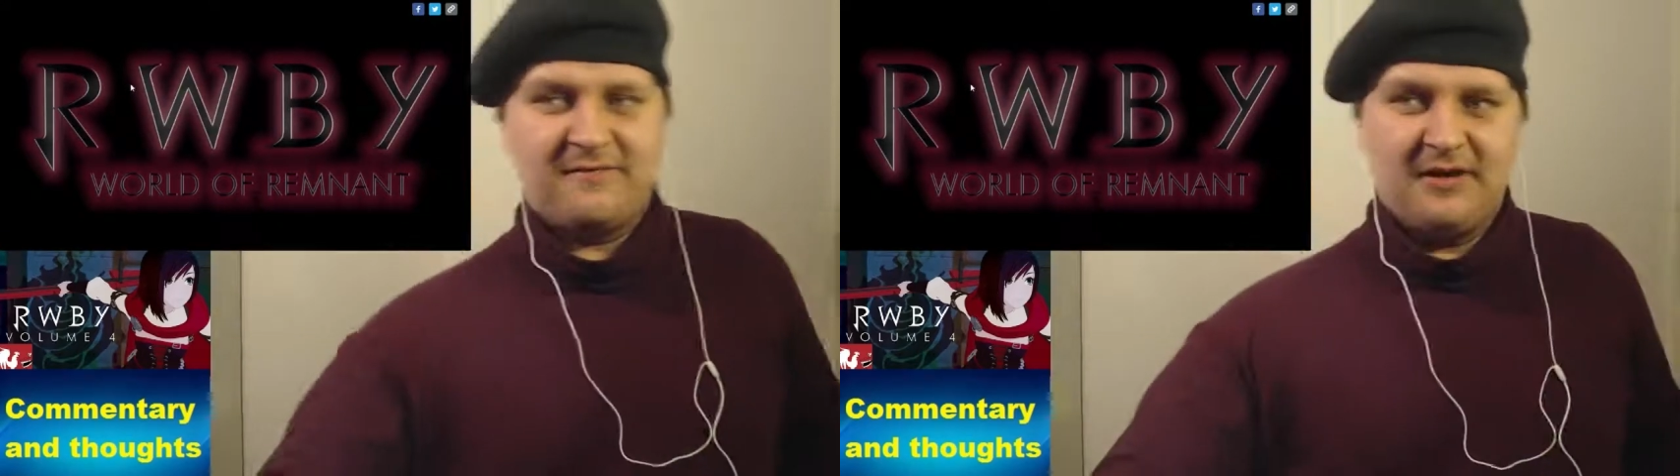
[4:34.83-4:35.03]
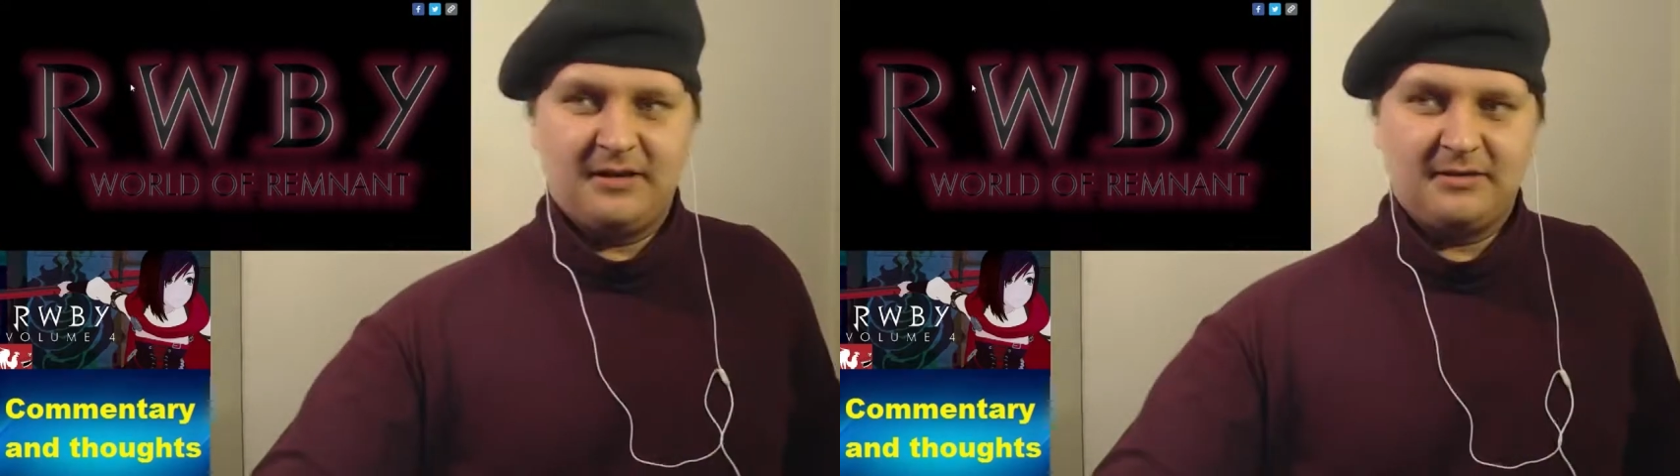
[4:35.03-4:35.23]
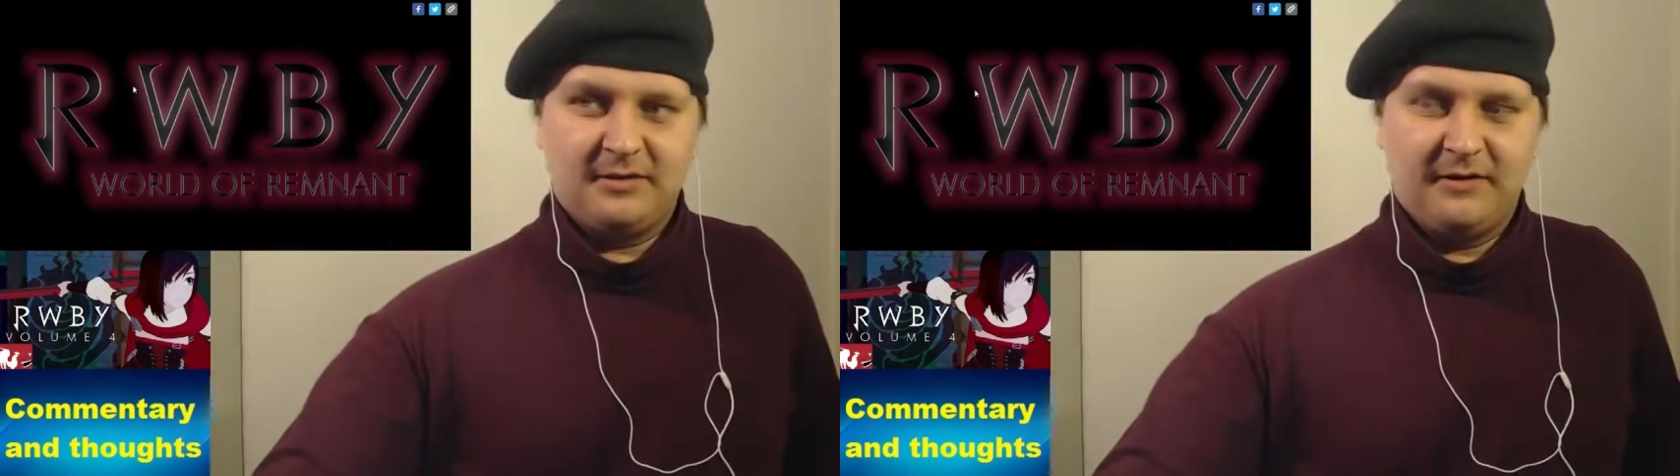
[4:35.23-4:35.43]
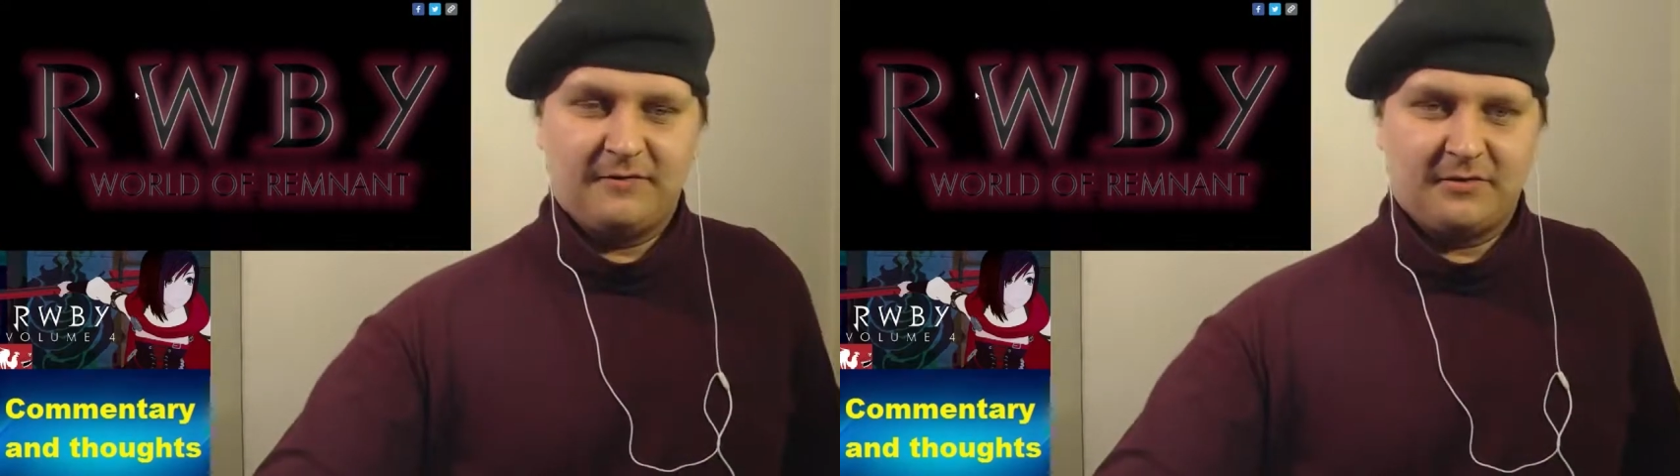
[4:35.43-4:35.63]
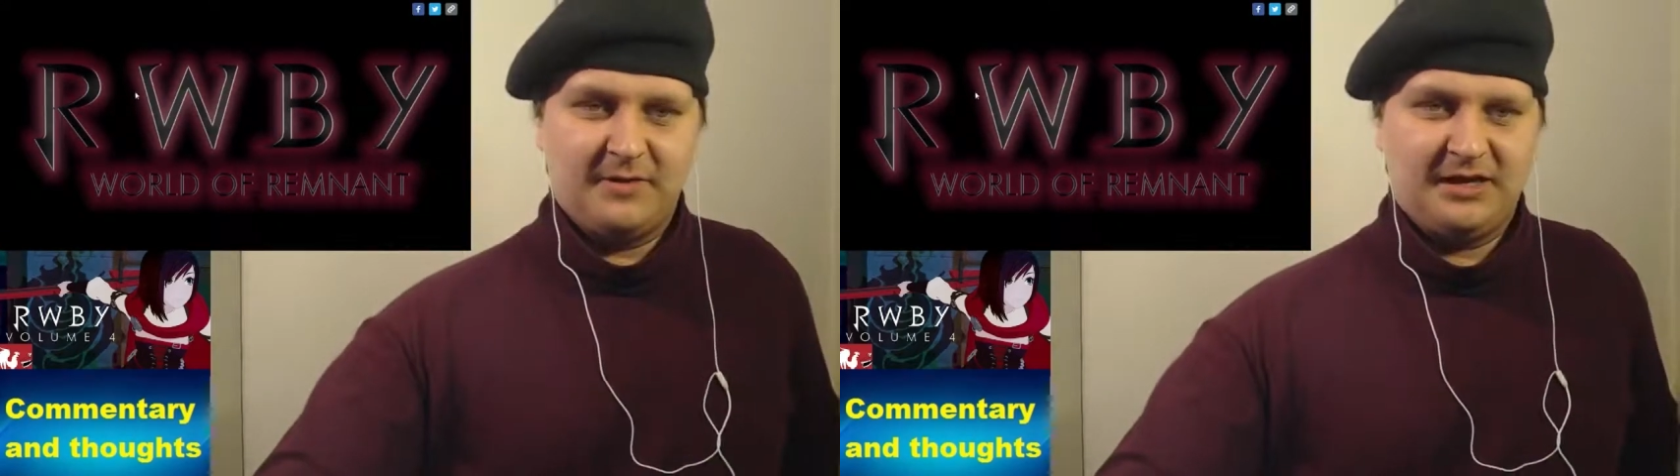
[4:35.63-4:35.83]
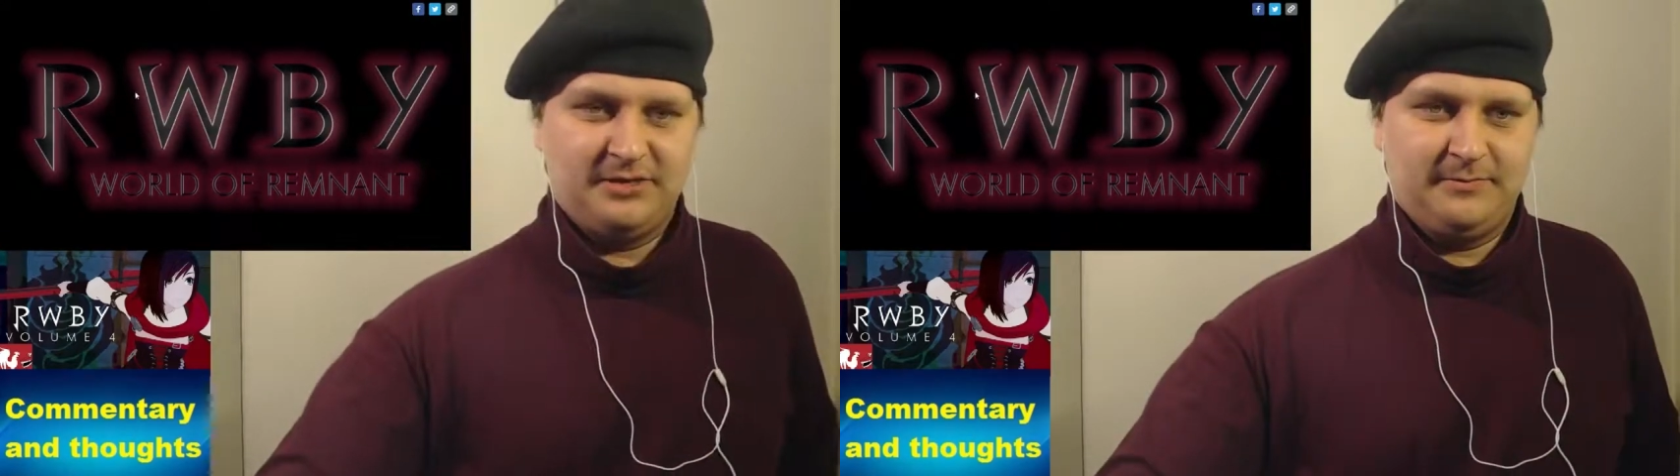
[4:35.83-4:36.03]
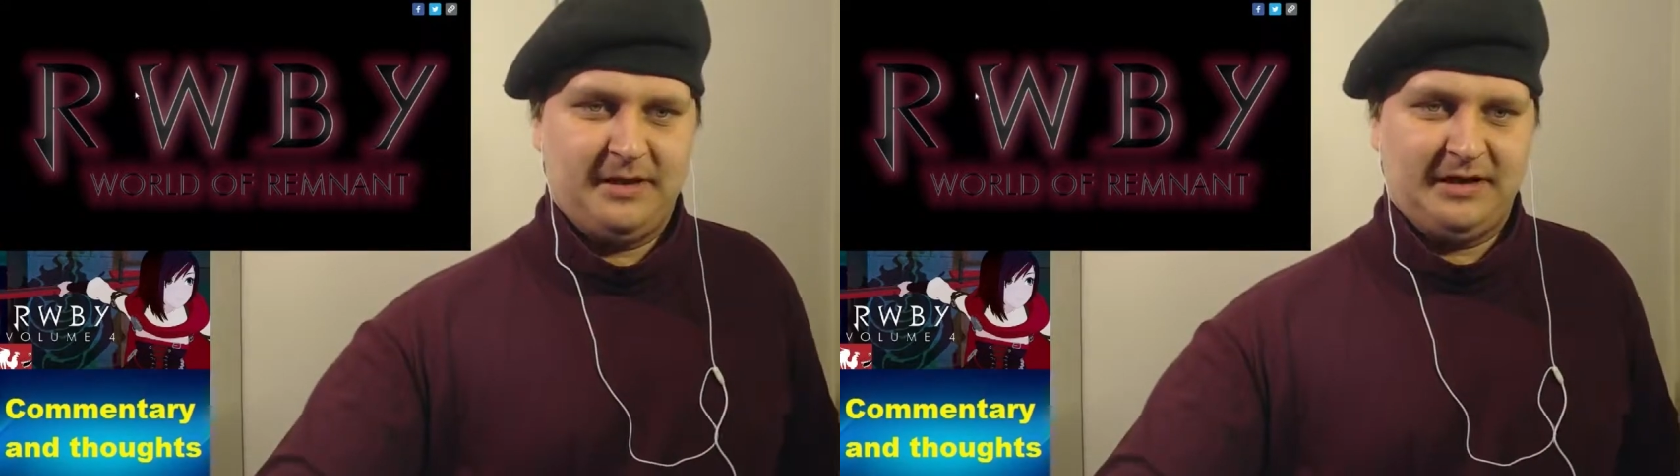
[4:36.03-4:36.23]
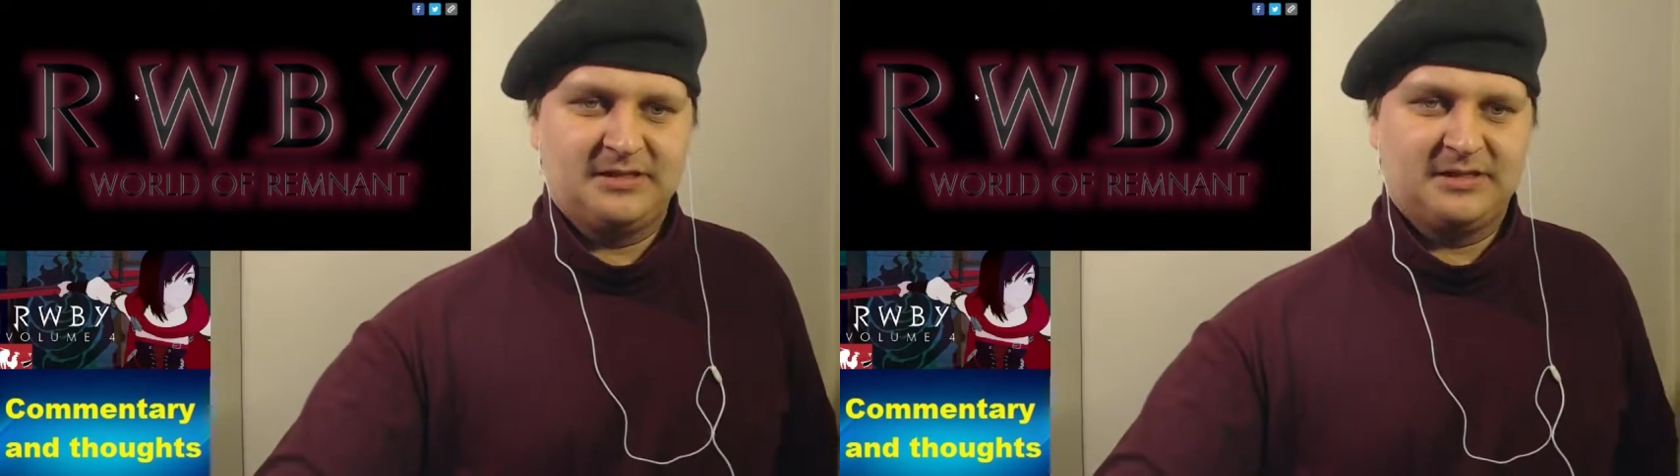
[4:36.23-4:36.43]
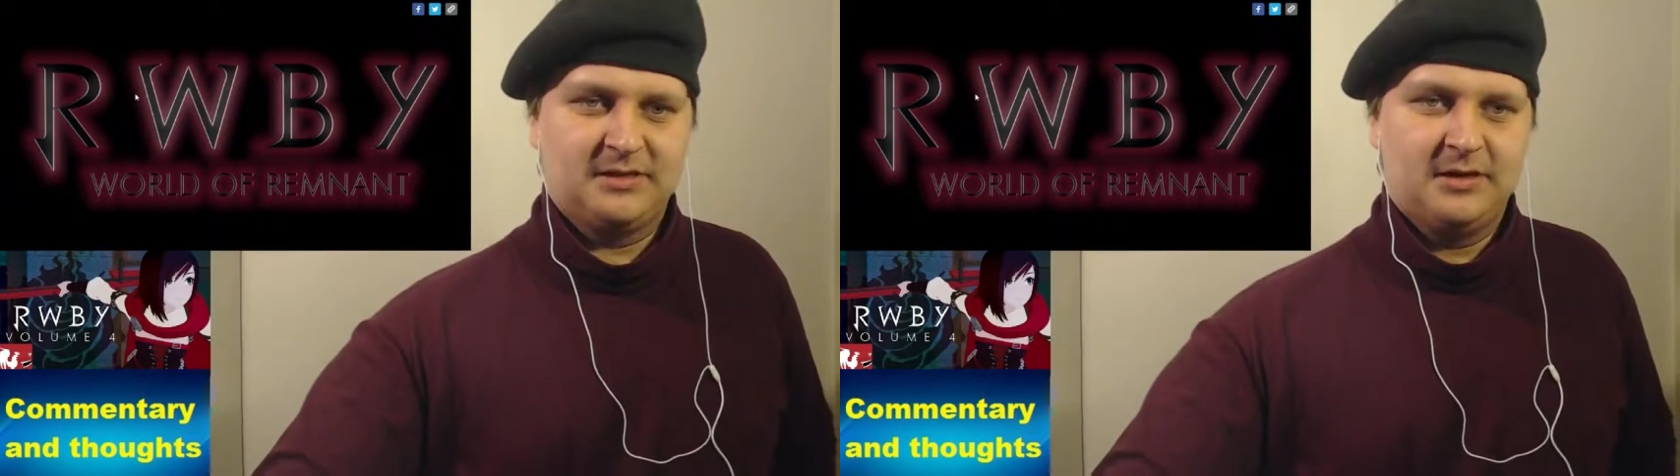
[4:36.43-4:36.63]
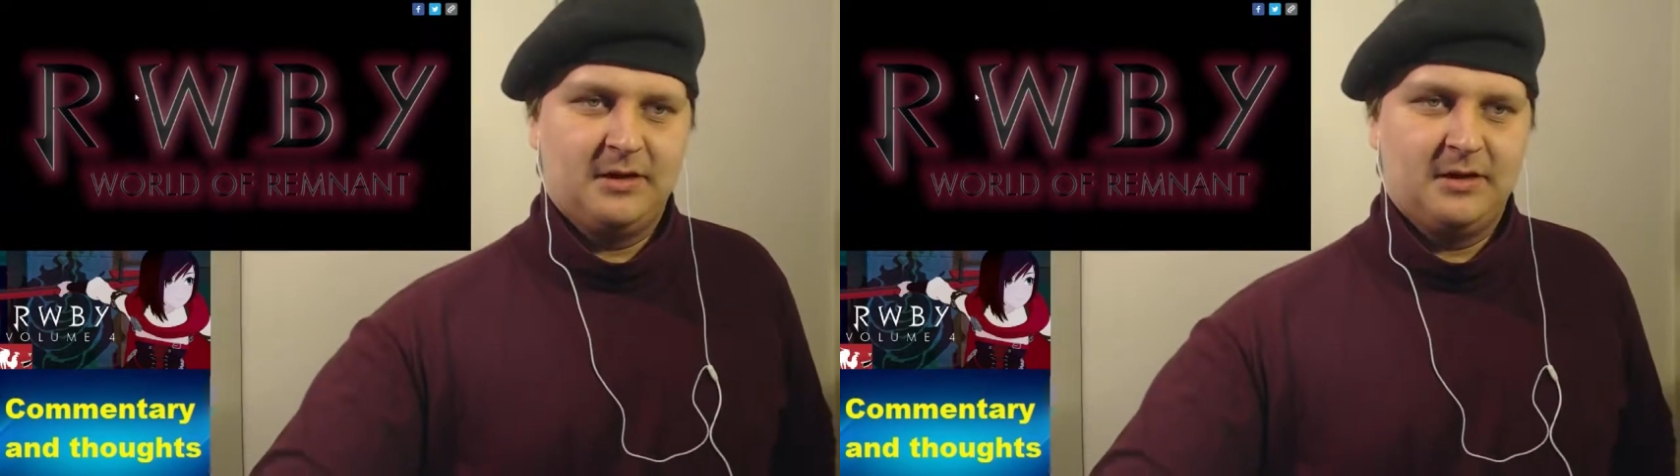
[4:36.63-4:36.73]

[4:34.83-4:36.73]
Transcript: a fun little information package.